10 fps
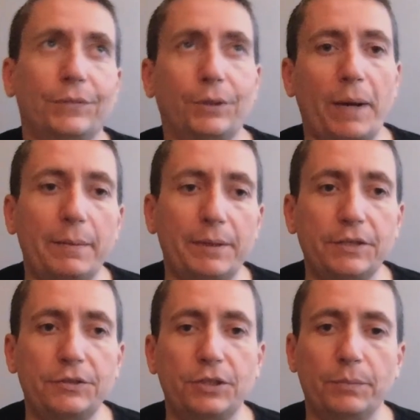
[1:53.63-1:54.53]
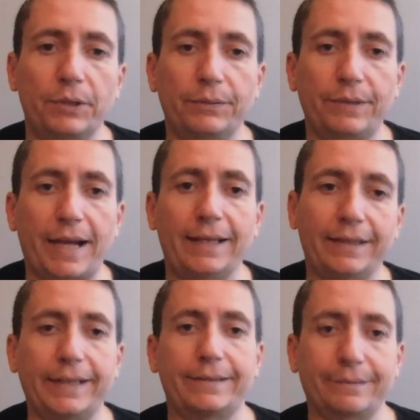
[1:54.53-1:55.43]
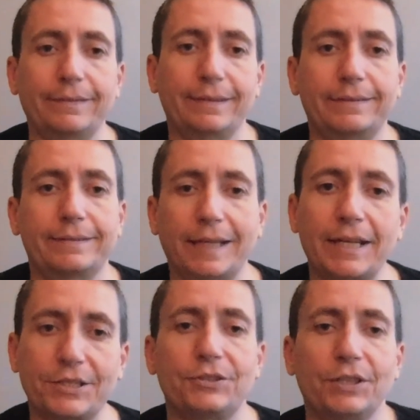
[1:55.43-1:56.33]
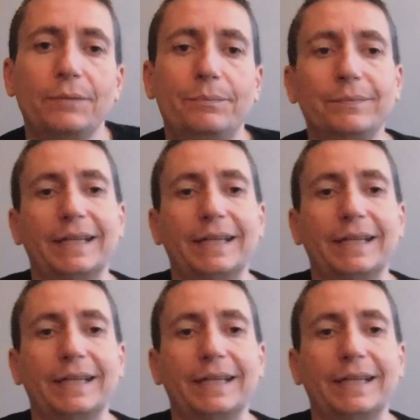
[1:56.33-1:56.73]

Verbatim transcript: There might have been YouTube, but not like there wasn't. Today's YouTube. Well, you